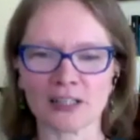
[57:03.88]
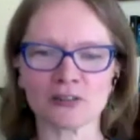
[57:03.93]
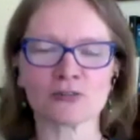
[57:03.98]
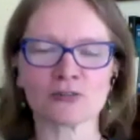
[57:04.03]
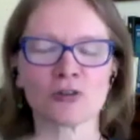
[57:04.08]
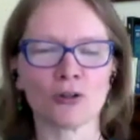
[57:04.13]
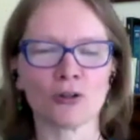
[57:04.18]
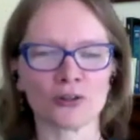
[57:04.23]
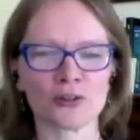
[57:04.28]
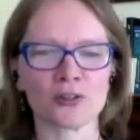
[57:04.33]

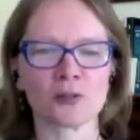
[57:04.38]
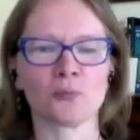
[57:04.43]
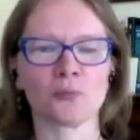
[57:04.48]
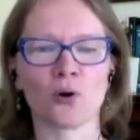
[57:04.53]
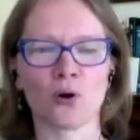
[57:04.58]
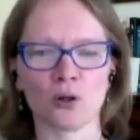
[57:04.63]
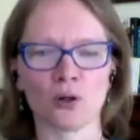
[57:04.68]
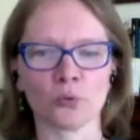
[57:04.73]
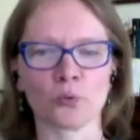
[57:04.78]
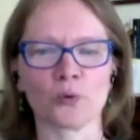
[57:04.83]
rolling the
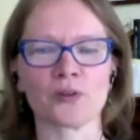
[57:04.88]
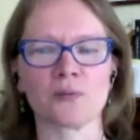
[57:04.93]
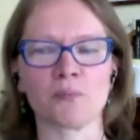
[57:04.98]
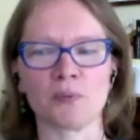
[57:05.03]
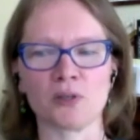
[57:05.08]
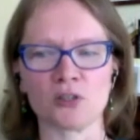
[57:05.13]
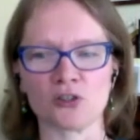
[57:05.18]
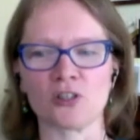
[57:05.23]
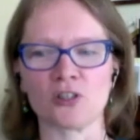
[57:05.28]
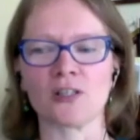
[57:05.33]
ball with the
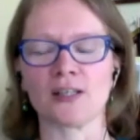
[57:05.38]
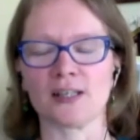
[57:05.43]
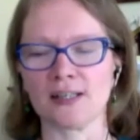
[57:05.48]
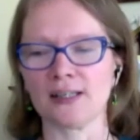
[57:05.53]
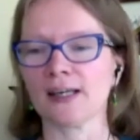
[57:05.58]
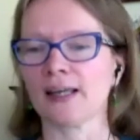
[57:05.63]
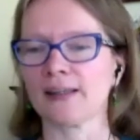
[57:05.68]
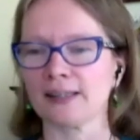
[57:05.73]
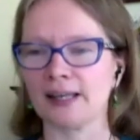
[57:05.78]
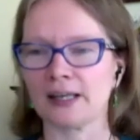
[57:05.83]
PG&E,
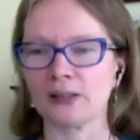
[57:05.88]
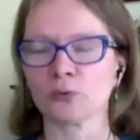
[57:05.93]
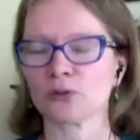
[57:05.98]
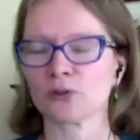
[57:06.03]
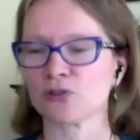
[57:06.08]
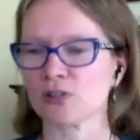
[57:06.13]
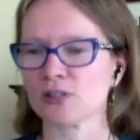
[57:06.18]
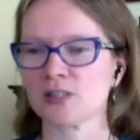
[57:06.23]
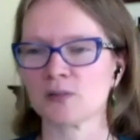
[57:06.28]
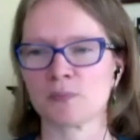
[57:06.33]
and that will just